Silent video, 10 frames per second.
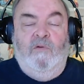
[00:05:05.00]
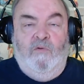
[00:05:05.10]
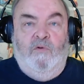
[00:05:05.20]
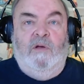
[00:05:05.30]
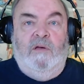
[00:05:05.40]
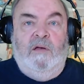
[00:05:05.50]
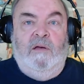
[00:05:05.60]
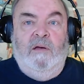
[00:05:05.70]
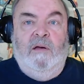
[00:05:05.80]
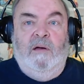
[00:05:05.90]

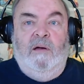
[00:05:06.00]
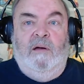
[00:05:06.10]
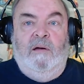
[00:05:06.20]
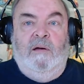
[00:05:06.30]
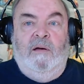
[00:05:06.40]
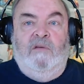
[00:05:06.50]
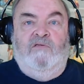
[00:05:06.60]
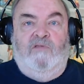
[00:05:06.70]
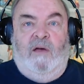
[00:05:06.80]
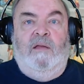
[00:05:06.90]
really
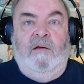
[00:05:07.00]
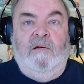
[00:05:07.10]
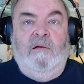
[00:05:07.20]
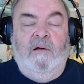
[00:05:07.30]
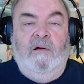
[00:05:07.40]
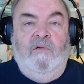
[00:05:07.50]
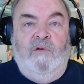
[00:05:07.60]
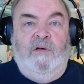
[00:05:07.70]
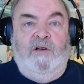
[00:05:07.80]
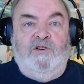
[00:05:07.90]
exciting
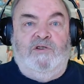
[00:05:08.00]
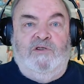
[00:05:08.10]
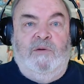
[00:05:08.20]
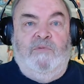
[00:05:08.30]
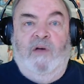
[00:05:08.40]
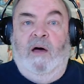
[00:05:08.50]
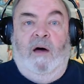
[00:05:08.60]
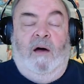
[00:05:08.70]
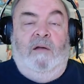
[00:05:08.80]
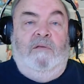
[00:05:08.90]
relationships,
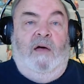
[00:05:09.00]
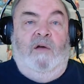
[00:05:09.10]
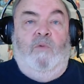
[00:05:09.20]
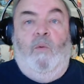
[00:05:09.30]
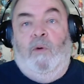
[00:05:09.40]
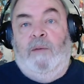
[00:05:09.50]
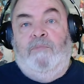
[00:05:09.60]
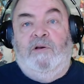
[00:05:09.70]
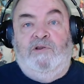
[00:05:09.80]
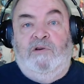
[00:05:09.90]
unlike what we
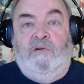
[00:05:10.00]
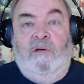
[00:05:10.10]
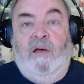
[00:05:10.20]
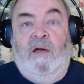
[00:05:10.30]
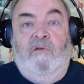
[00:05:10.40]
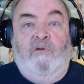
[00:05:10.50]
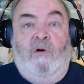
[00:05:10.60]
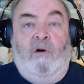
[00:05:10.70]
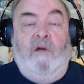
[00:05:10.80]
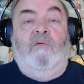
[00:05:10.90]
pictured for
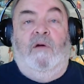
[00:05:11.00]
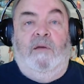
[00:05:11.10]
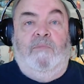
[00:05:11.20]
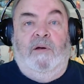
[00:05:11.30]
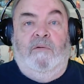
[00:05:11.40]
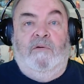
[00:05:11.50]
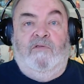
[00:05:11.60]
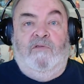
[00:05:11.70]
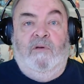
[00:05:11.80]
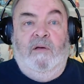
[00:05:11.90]
our
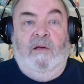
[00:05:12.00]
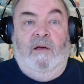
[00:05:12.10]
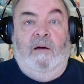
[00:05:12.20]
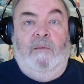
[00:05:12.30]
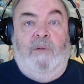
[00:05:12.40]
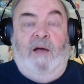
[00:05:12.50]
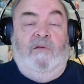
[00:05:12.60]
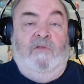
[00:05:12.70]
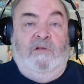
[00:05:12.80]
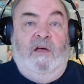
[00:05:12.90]
grandparents back in
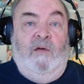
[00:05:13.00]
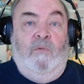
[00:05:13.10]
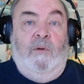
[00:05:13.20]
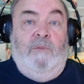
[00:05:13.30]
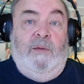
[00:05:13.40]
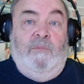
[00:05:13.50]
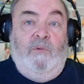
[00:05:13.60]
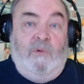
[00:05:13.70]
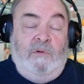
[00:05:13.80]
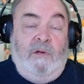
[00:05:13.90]
the day when people
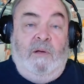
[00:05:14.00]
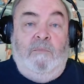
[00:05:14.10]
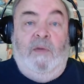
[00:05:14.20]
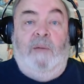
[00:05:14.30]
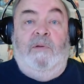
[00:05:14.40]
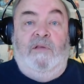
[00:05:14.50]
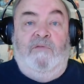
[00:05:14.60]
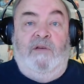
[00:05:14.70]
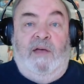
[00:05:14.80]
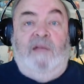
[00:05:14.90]
were maybe
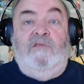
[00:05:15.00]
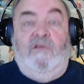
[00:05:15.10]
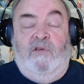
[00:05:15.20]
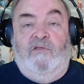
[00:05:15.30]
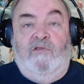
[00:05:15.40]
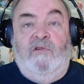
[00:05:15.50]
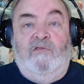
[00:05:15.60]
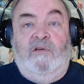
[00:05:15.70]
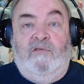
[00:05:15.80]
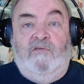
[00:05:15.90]
living into their
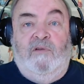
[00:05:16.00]
60s.